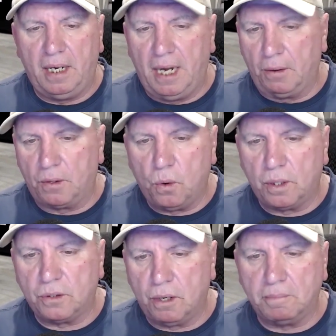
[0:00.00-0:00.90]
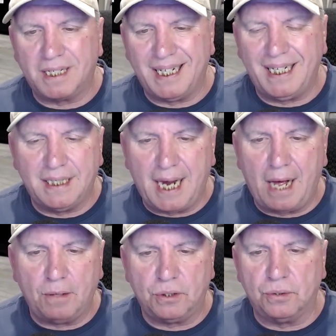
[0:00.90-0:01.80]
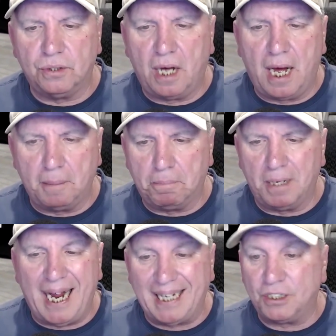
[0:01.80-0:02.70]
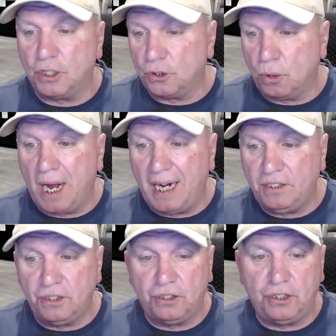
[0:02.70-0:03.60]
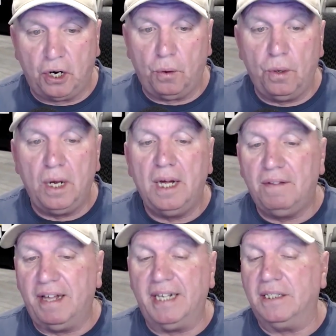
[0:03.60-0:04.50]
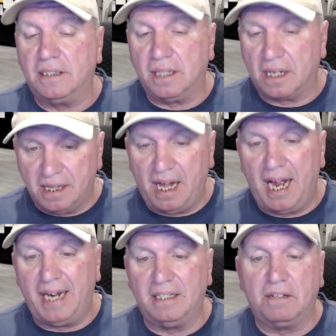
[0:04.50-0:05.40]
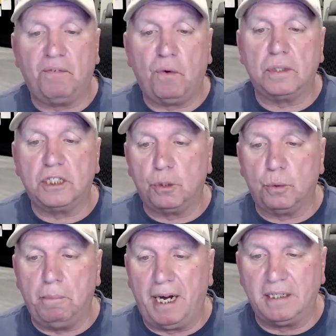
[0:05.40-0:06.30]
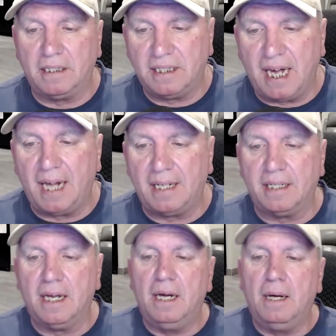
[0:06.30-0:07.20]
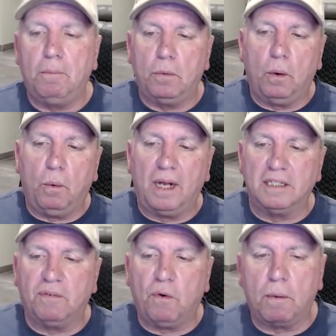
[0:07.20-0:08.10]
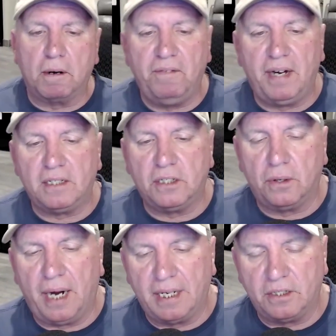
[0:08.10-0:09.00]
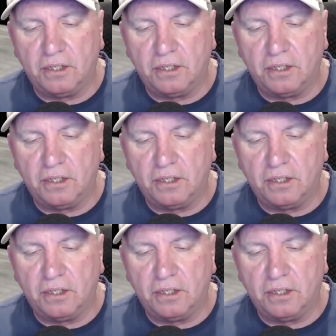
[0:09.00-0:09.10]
Now, in court, Trump's lead counsel, Todd Blanche, tried to show that his client is forced to remain silent while his former fixer and